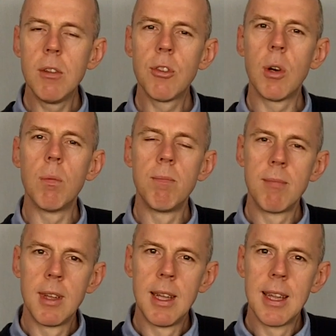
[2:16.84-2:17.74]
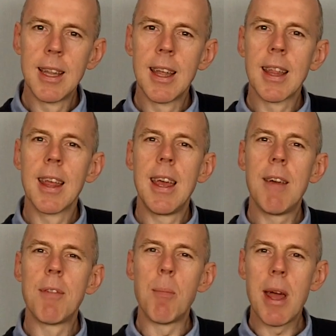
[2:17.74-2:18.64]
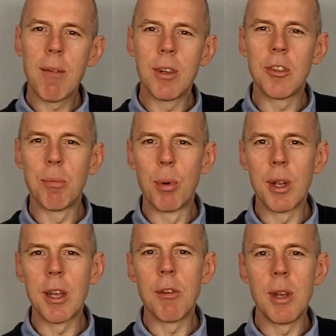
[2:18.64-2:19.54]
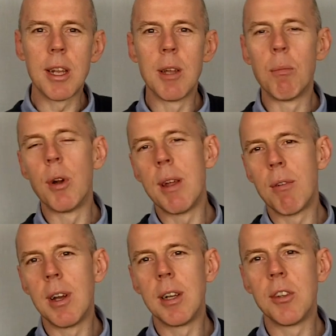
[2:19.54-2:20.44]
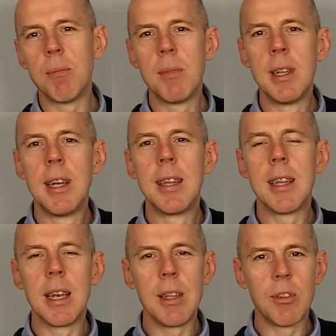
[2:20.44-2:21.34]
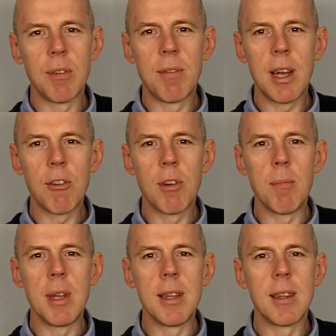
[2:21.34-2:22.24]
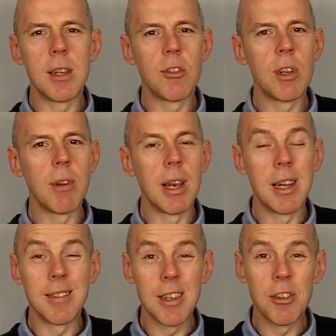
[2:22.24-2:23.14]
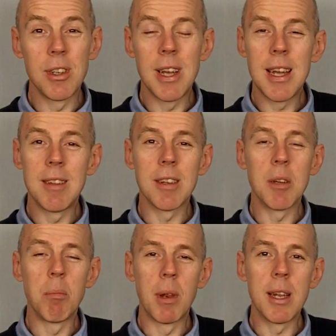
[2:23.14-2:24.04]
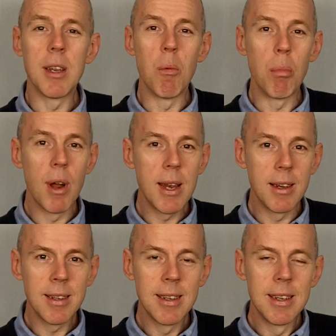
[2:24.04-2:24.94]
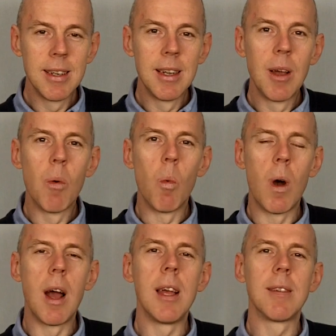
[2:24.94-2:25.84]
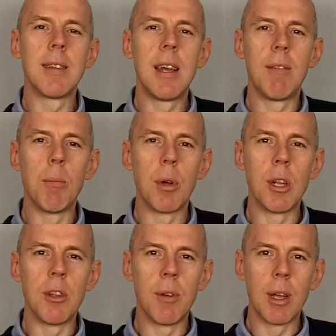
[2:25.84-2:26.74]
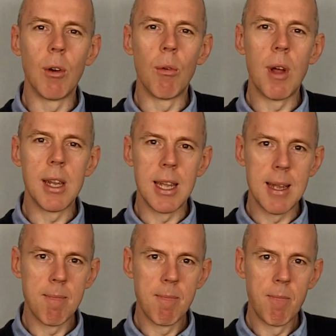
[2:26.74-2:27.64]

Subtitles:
So, if the benefits of putting a unique number on every item that leaves the factory mean that serialization is a complete no-brainer, why isn't everybody doing it already?